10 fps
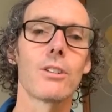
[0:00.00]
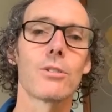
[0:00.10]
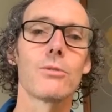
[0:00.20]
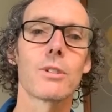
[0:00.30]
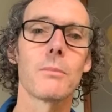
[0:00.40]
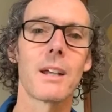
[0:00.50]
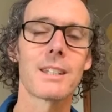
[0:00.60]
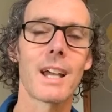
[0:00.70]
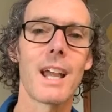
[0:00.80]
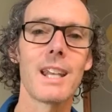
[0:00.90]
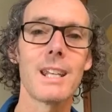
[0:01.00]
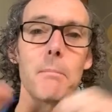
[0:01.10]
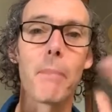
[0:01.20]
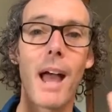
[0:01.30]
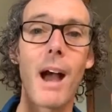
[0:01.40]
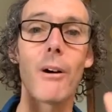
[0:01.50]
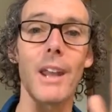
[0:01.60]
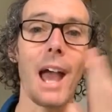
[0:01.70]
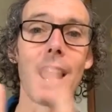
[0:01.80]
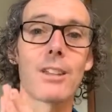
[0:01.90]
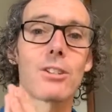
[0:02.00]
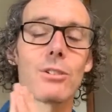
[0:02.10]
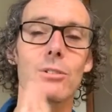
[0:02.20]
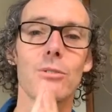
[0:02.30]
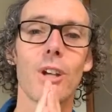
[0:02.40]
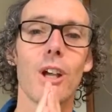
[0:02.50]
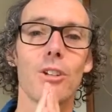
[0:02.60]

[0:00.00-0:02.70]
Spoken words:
Choose to maintain an empowered attitude